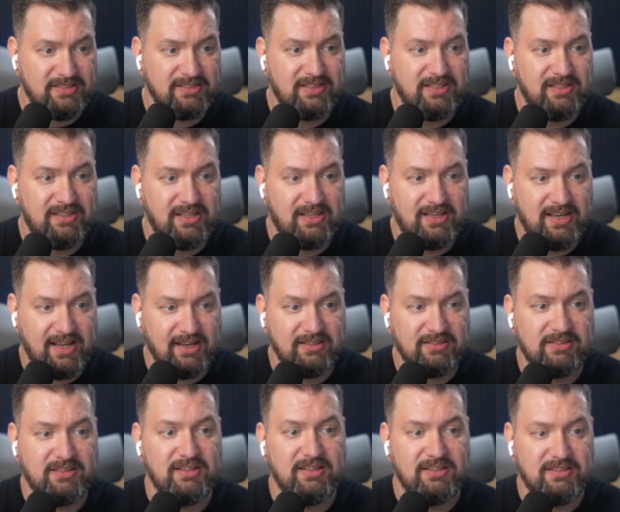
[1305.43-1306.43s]
in the
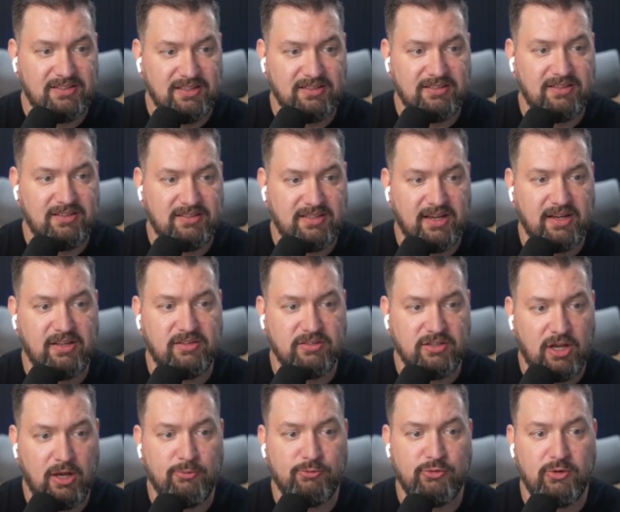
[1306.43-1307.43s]
next 60 seconds
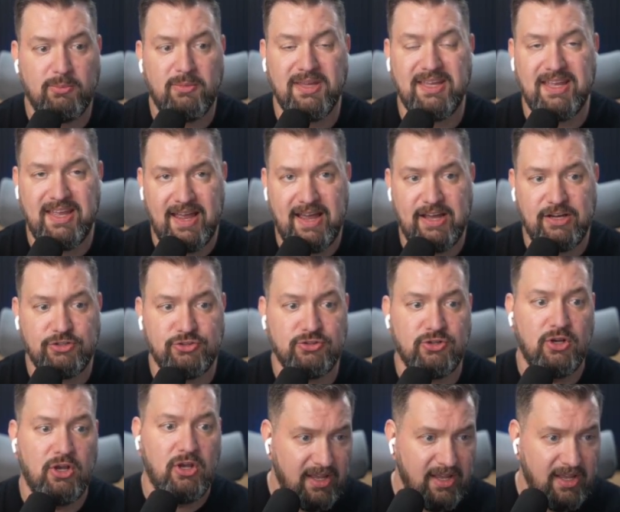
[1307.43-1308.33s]
come from the cache.